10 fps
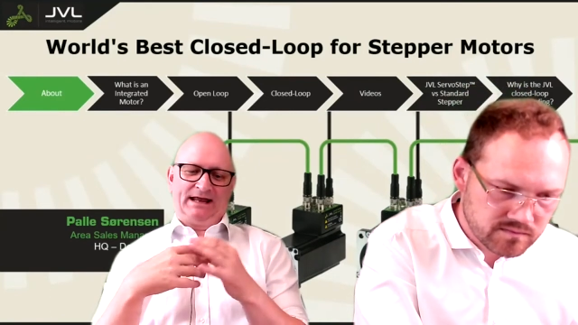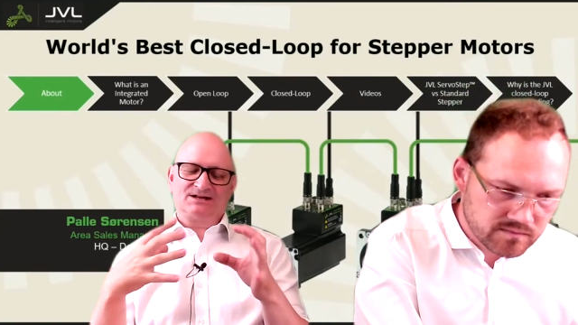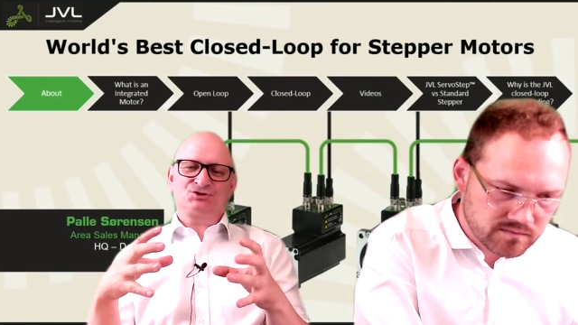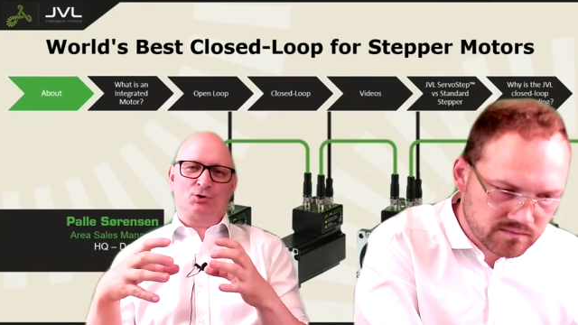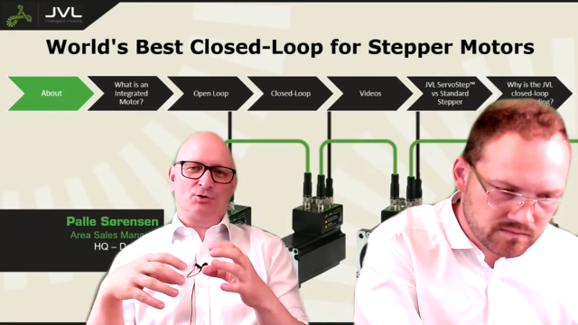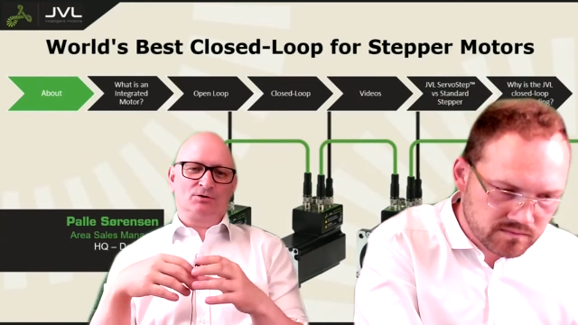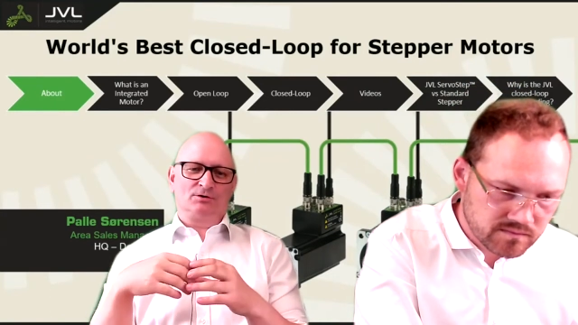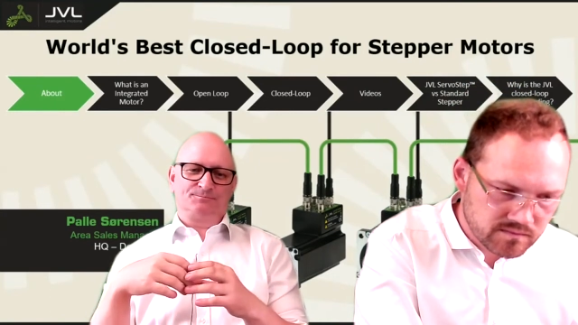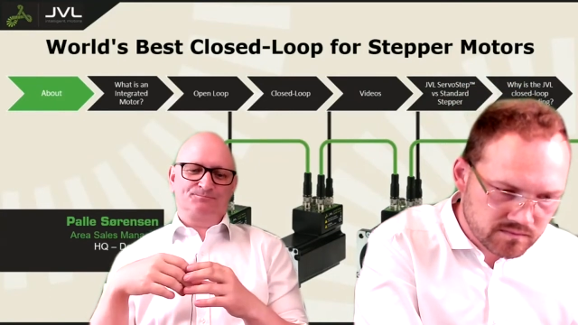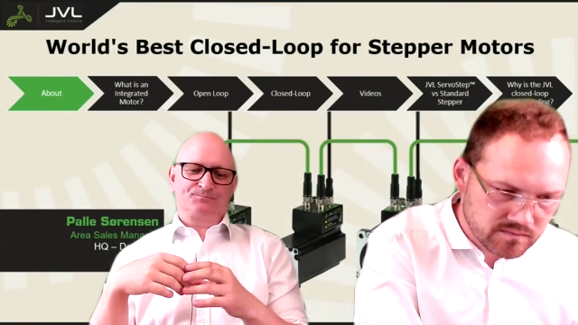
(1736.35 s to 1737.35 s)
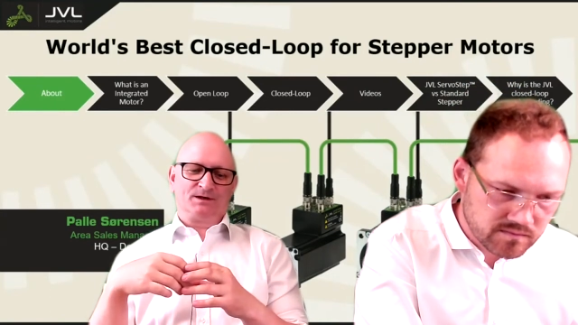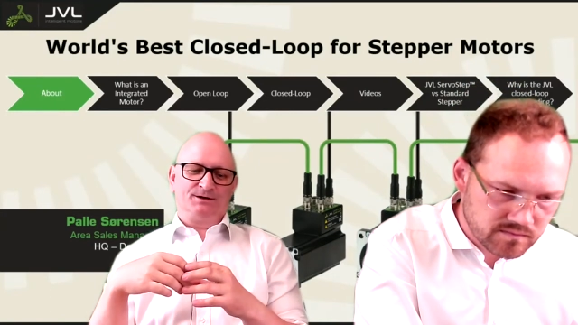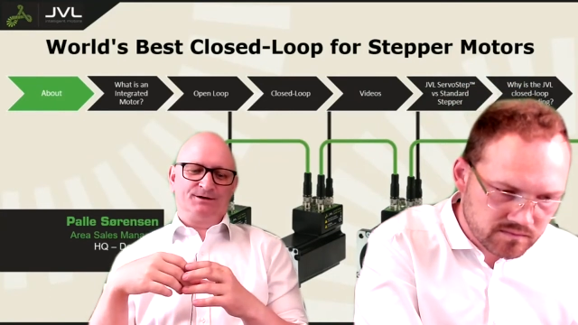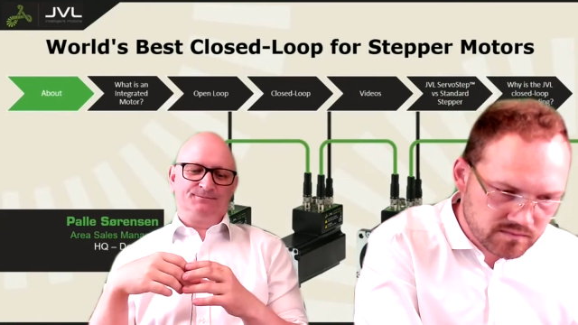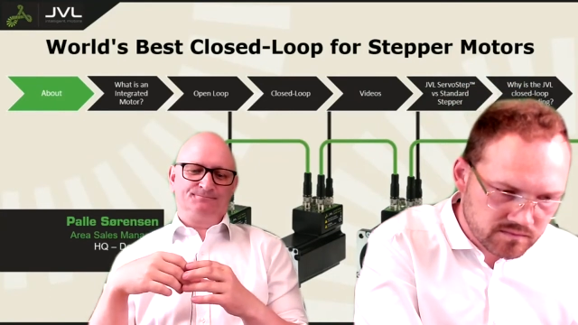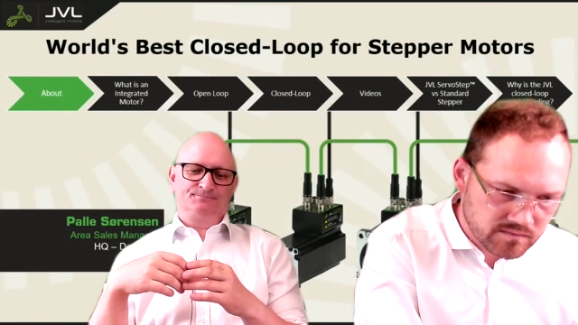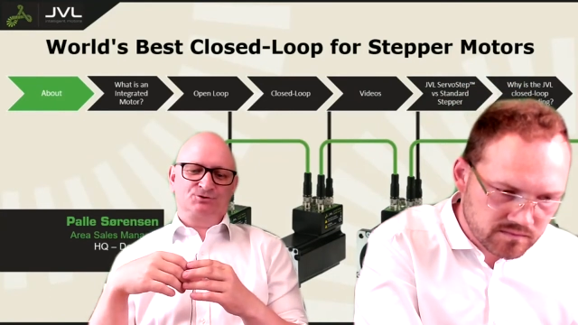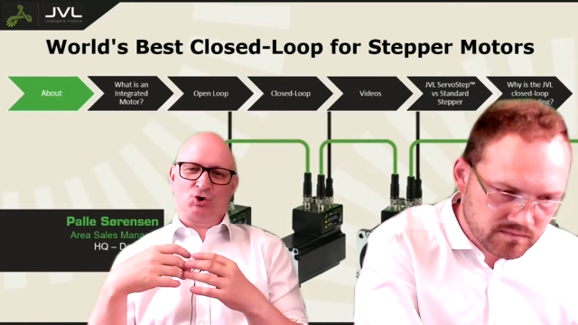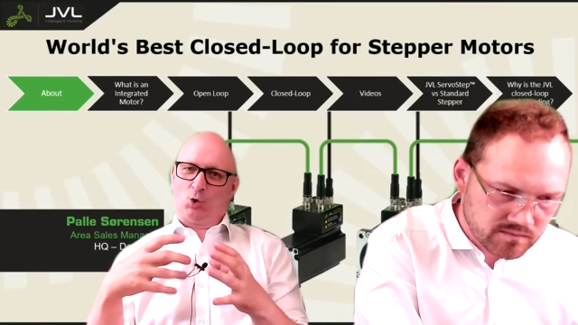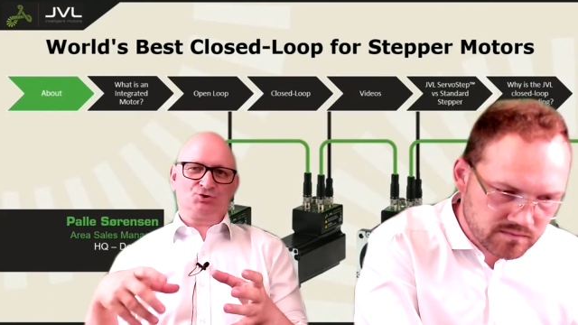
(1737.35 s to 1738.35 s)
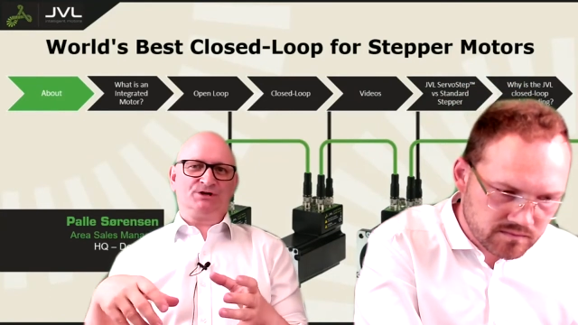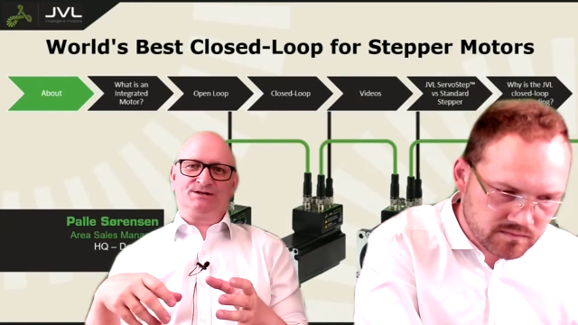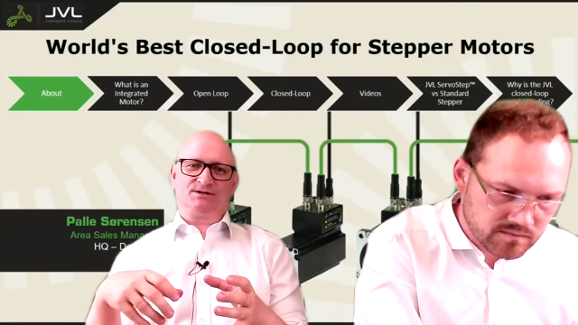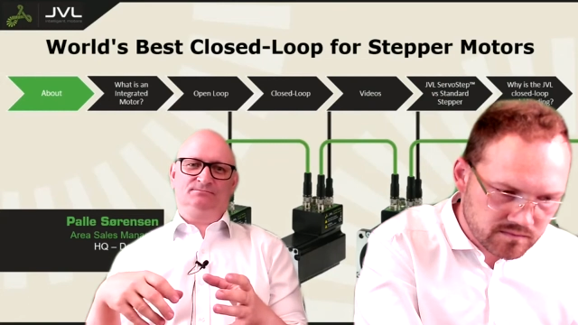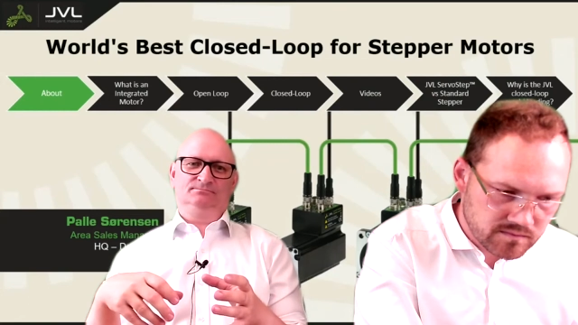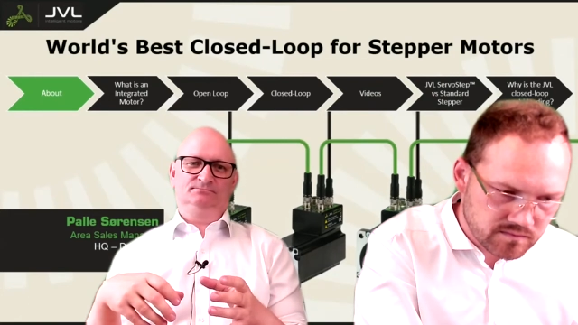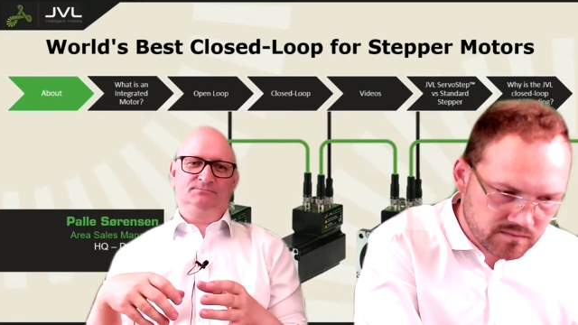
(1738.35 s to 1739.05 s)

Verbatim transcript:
Speaker 1: an external um, torque sensor